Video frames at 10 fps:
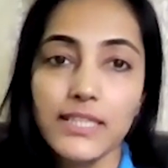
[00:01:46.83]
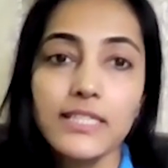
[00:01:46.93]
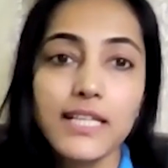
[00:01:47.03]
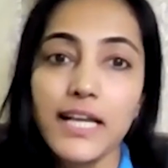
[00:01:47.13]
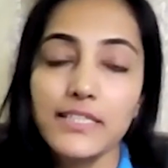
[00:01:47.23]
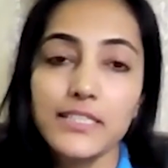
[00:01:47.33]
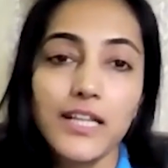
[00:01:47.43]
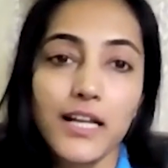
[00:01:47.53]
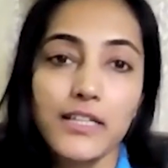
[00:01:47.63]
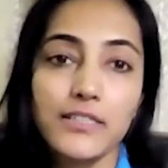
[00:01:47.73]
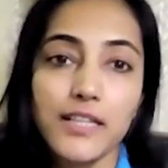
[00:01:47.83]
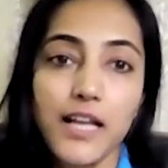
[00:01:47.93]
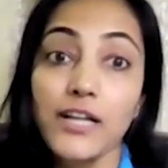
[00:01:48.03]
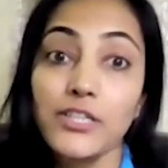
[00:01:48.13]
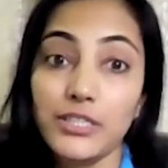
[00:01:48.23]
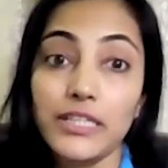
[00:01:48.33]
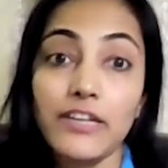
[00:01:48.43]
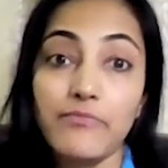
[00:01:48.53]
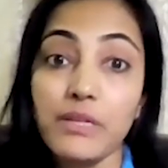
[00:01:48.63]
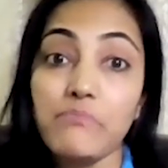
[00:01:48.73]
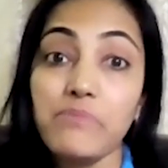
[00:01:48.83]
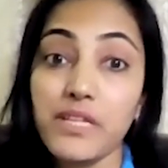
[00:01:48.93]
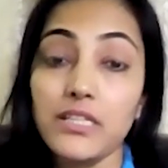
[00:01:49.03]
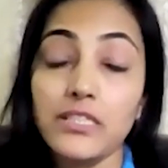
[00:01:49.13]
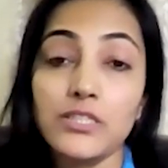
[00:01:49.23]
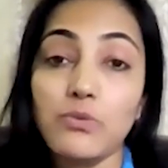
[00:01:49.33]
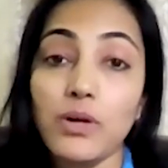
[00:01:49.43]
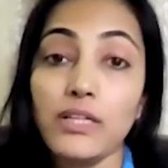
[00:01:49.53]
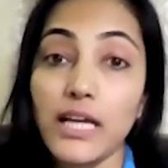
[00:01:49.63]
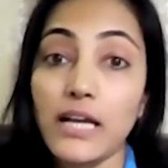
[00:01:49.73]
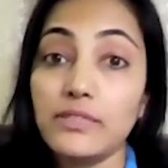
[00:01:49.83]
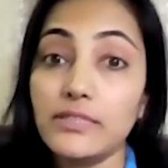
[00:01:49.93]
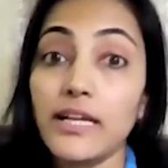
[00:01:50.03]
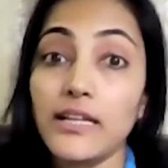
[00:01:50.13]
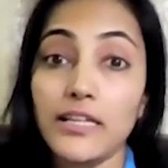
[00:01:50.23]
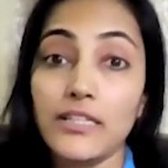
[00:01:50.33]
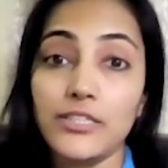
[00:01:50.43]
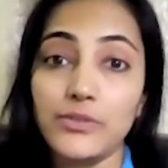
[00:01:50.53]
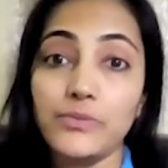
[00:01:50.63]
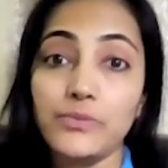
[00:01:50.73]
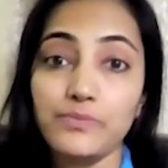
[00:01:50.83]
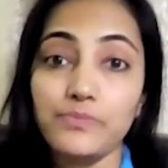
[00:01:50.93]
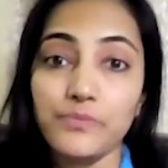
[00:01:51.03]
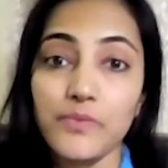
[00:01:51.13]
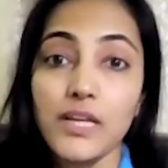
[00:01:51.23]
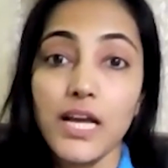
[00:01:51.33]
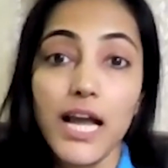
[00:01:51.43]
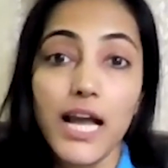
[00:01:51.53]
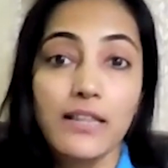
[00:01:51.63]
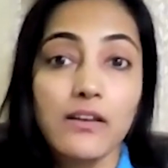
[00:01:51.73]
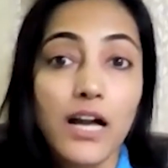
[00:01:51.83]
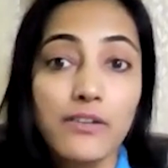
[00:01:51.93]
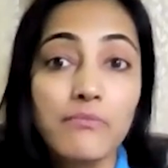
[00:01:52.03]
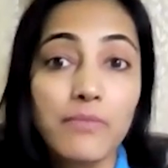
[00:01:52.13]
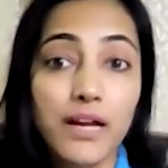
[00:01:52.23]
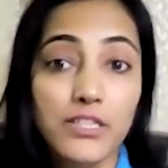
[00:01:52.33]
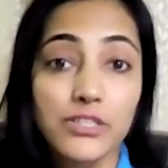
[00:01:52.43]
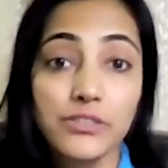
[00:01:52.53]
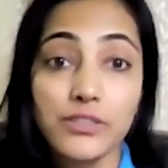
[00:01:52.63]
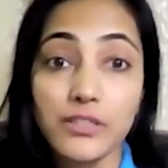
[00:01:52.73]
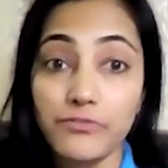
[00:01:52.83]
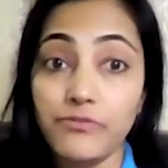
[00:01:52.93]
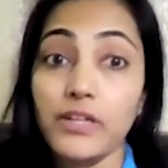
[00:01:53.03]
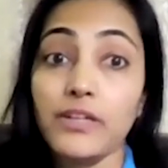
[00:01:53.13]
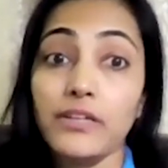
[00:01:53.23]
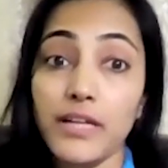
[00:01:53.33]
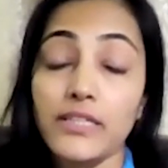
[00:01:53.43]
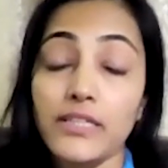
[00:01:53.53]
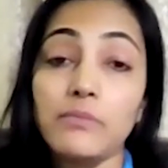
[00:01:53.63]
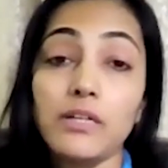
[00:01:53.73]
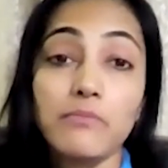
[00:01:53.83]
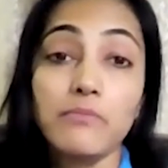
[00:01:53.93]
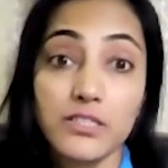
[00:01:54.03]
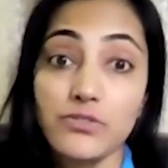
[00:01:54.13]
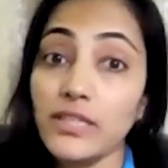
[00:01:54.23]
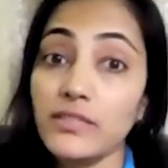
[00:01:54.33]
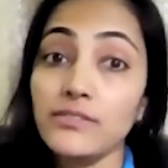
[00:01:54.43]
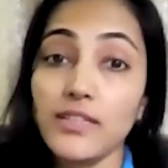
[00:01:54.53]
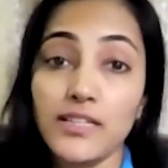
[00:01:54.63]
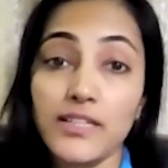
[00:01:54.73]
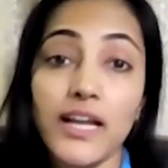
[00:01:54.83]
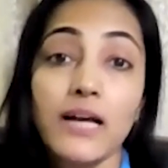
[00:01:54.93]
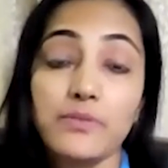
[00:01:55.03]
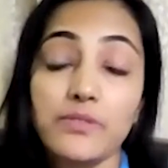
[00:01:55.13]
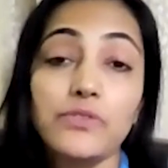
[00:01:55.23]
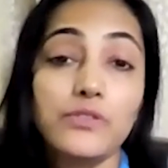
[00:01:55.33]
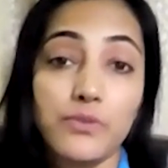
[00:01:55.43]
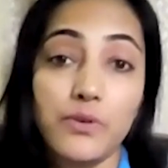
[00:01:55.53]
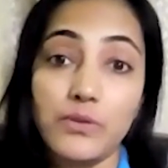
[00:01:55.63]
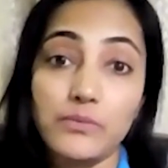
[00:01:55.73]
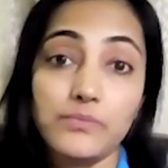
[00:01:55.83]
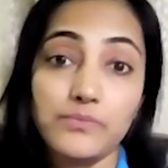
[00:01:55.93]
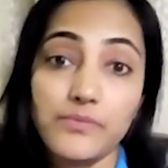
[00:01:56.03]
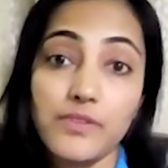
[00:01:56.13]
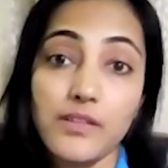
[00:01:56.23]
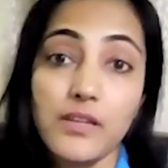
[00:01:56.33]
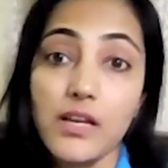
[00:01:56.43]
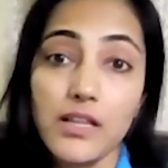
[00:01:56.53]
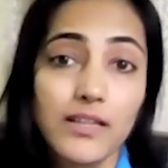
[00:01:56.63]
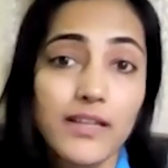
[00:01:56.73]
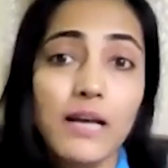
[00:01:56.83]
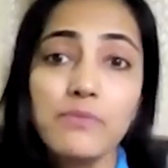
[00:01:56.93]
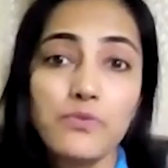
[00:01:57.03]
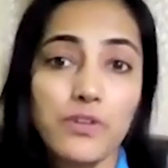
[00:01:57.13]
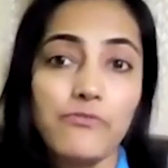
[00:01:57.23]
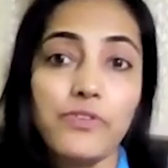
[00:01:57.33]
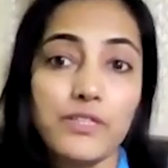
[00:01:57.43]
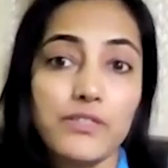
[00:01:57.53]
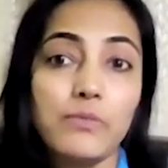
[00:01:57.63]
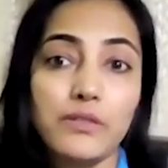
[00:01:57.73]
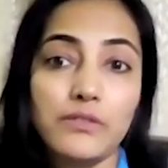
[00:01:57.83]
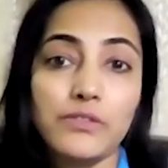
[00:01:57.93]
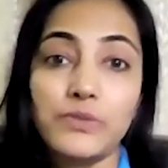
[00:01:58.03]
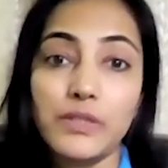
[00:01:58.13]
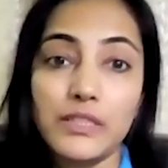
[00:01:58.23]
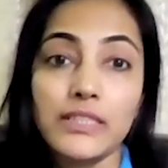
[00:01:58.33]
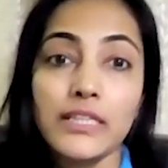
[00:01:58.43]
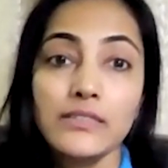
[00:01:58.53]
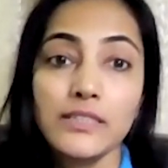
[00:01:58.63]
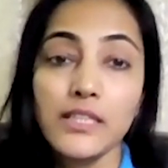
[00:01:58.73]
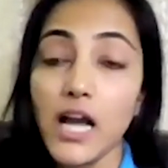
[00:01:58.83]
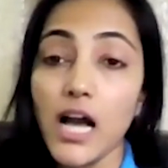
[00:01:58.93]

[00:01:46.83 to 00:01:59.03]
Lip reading: This exercise actually gave me a peek into what I was getting into. And the hiring manager a very good idea about my strengths and gaps for the role. The gaps were fixable through learning.